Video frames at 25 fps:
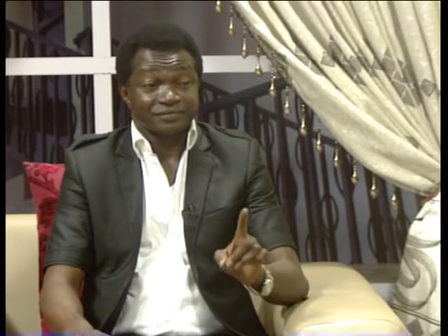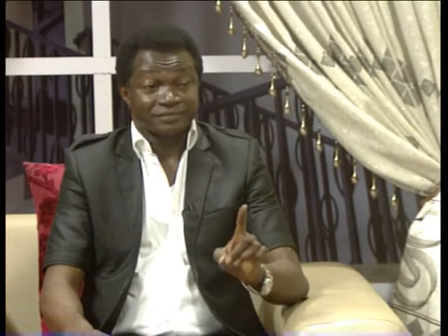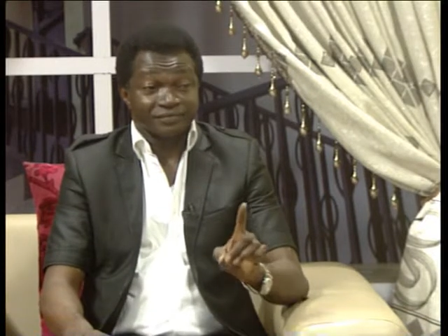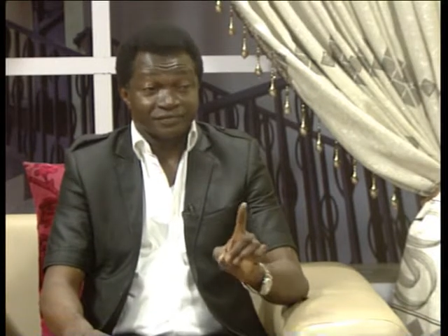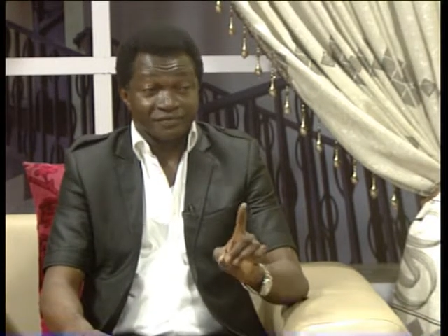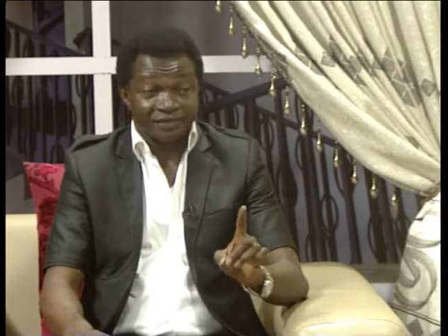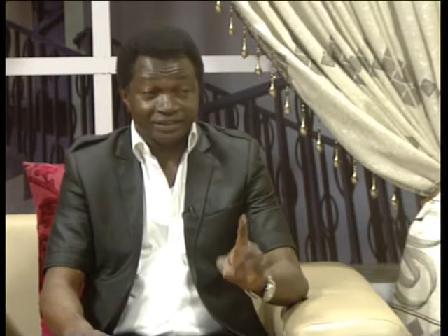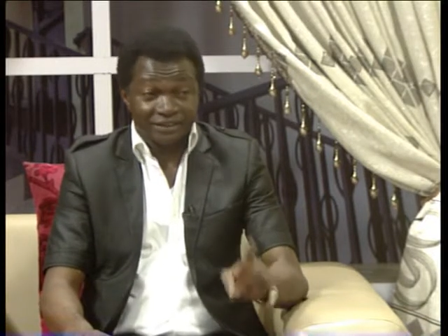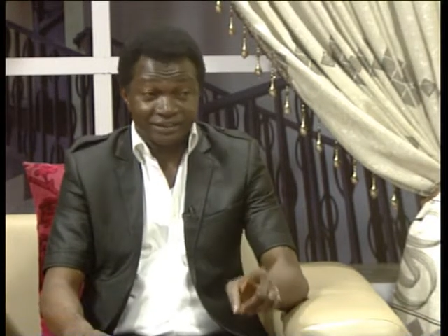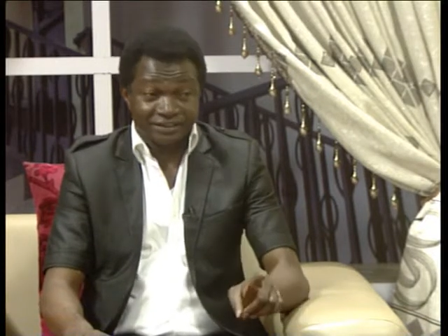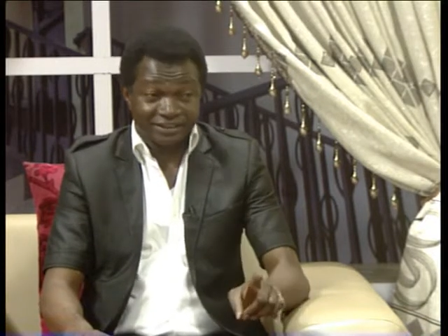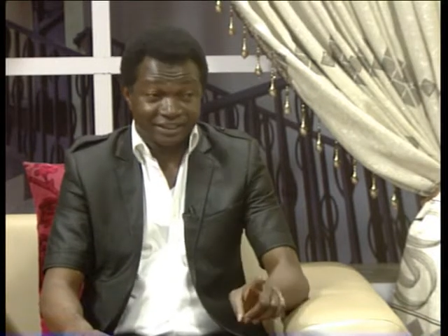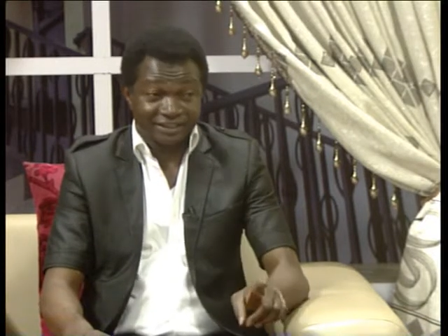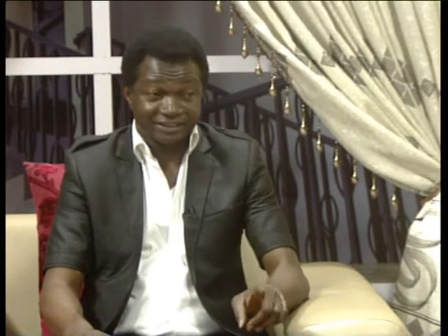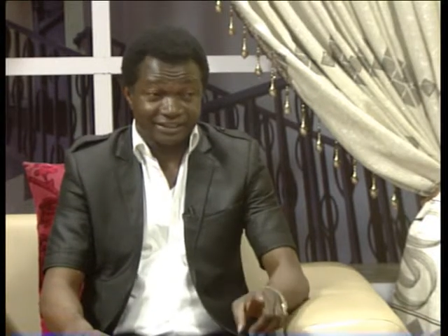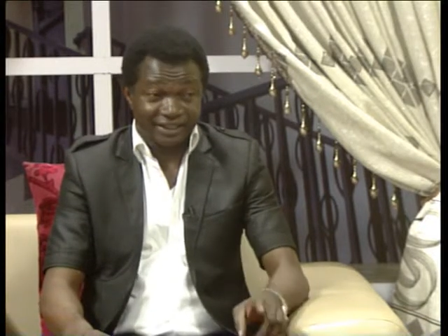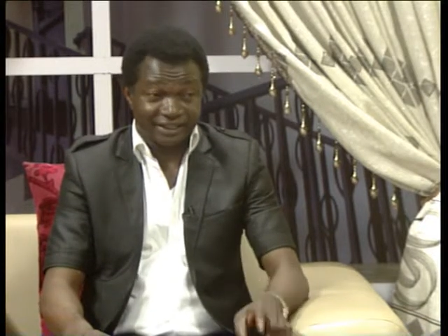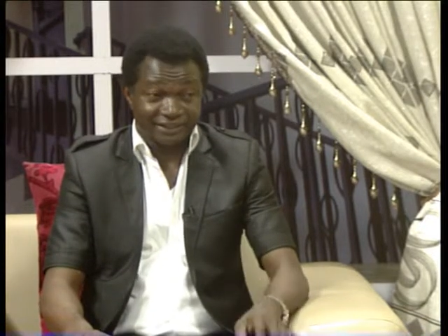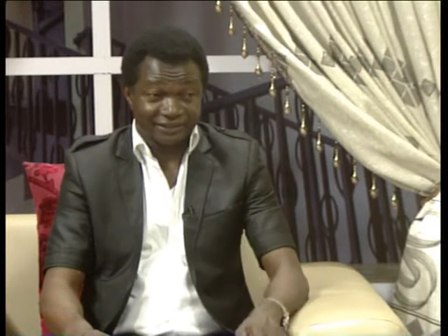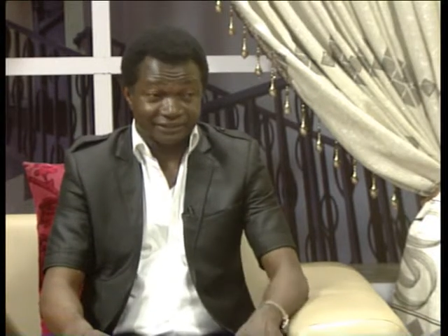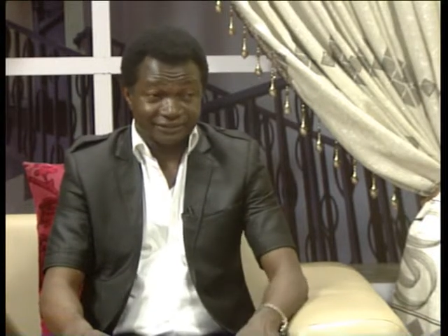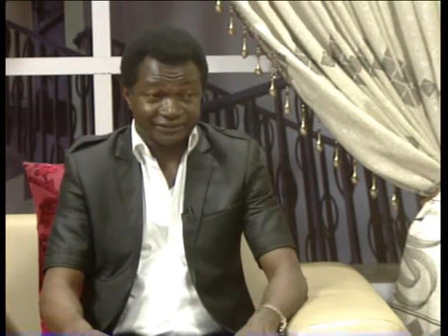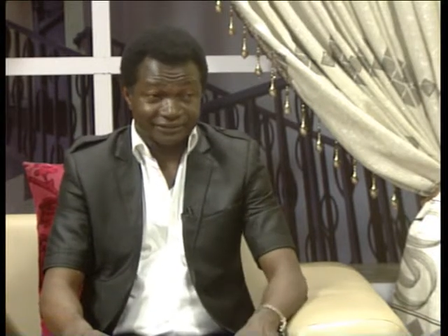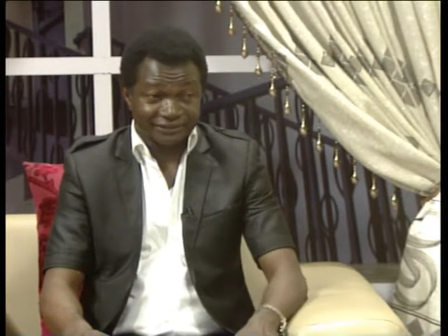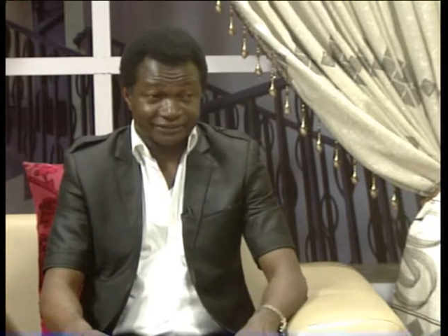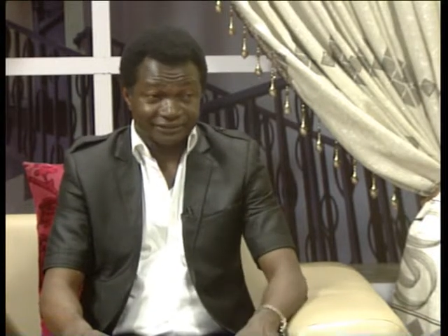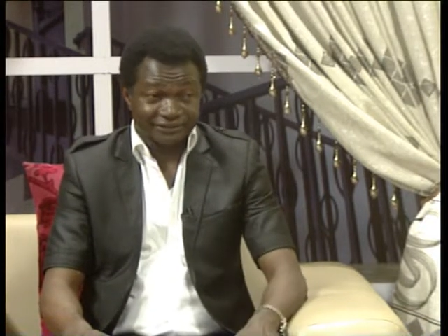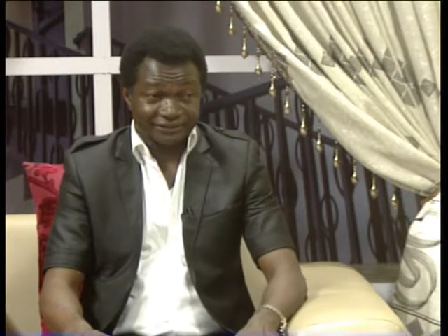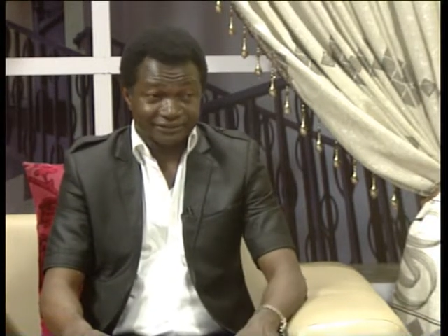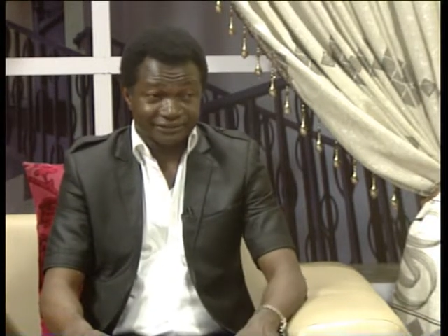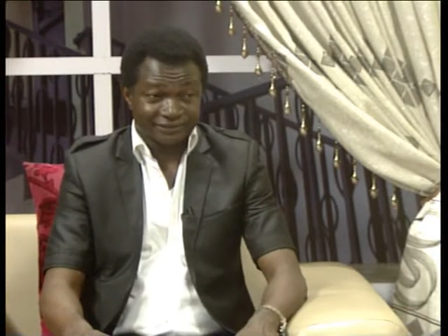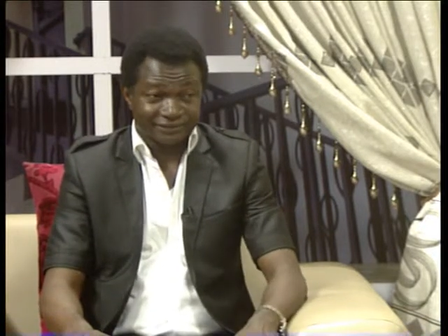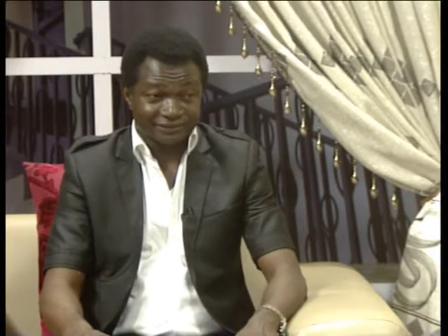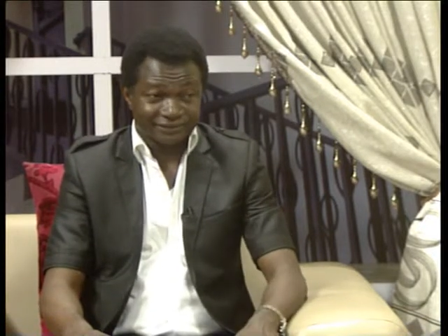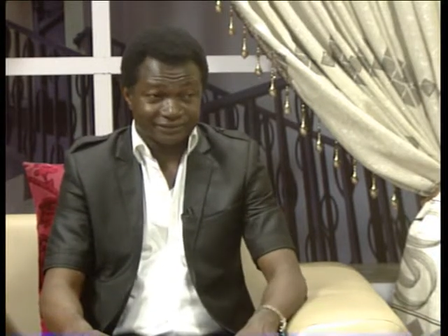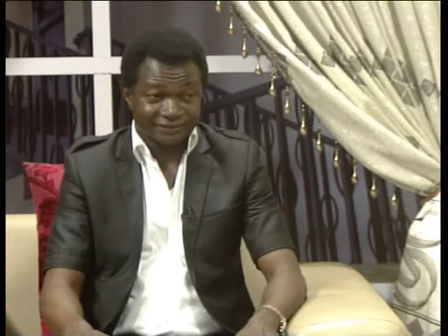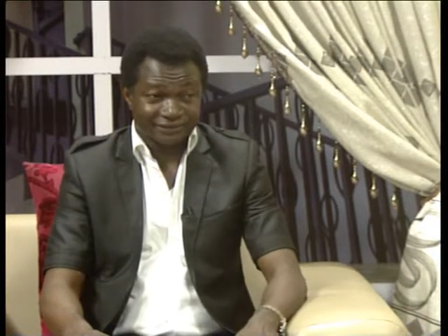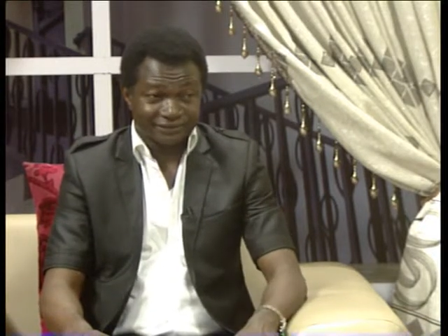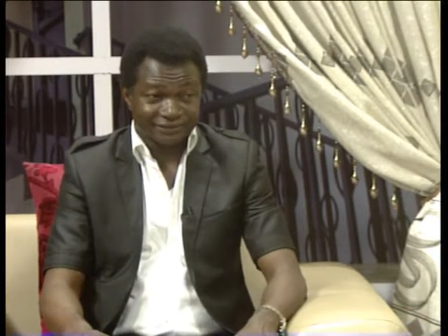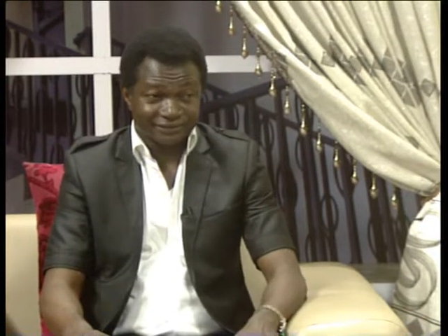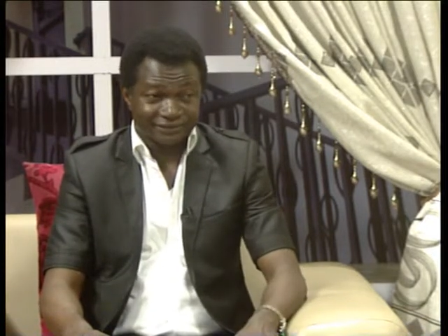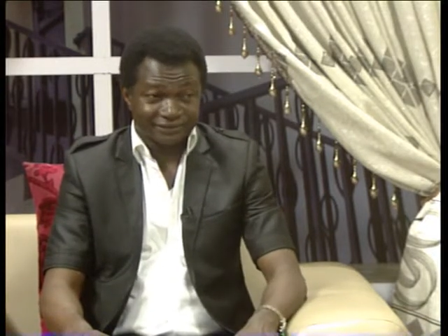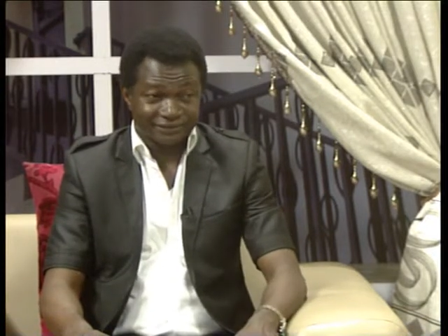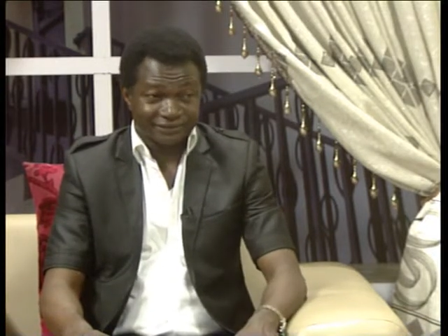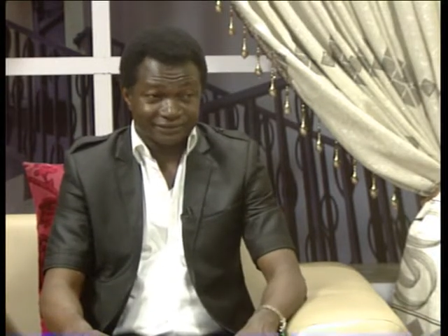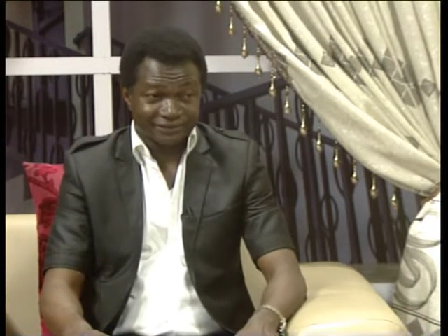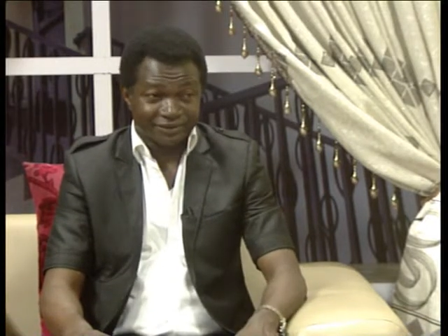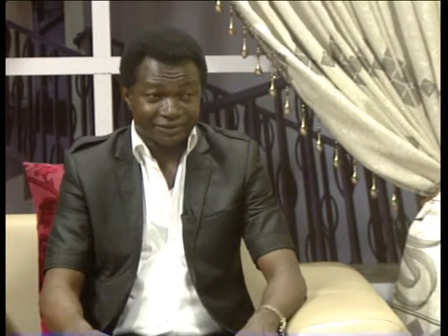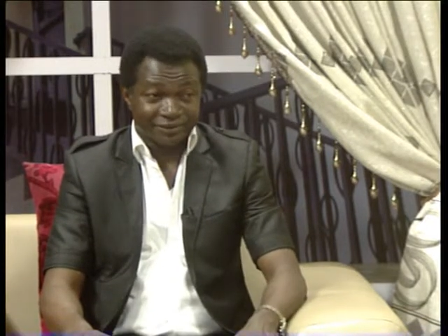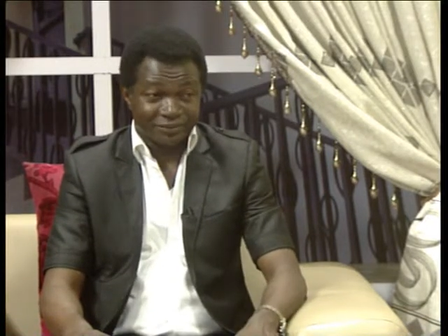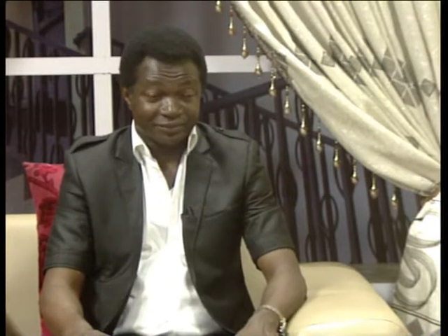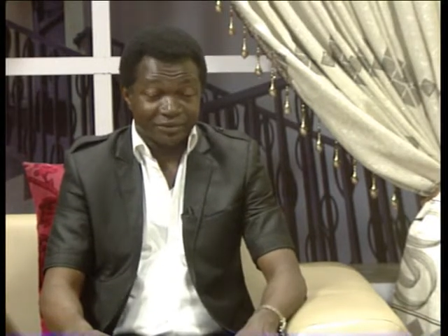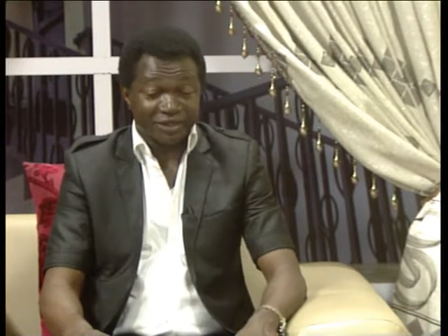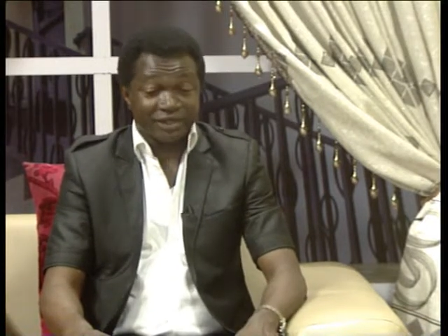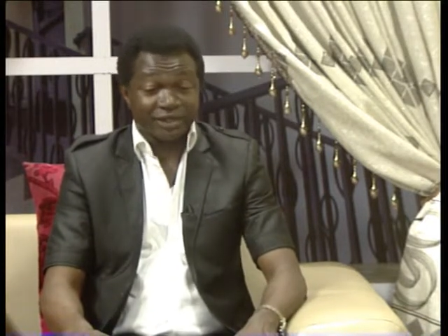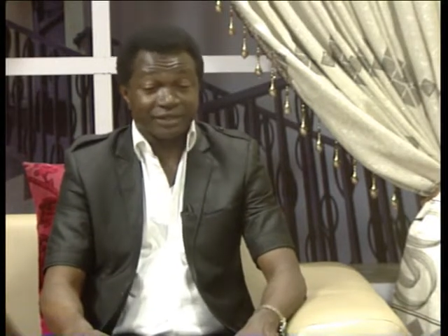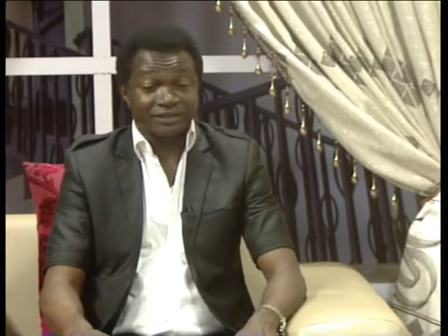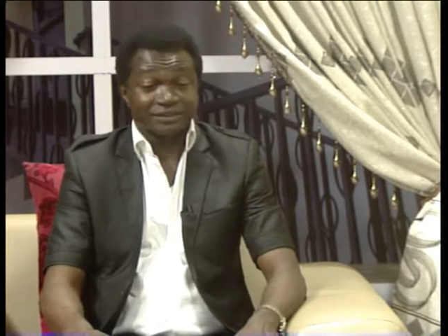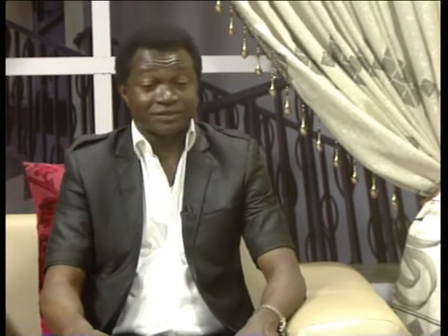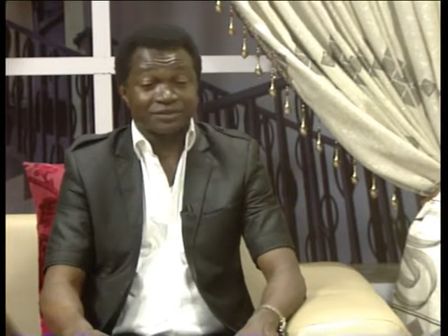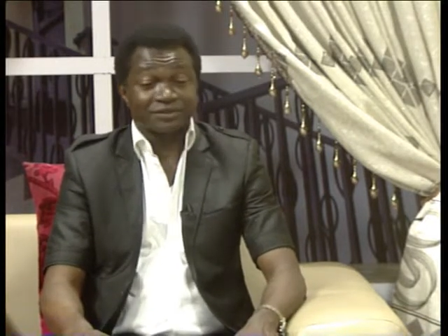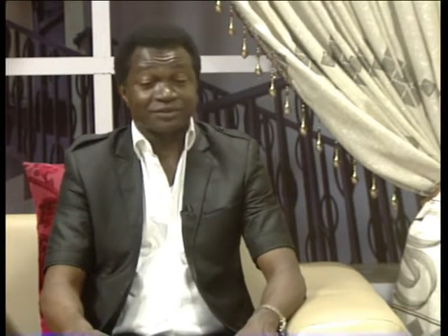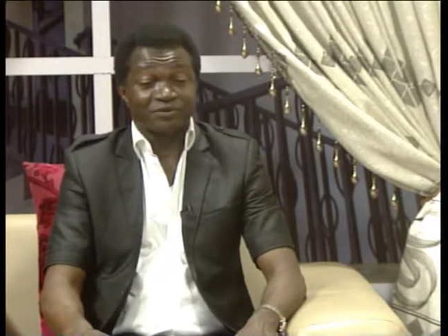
is a saint, because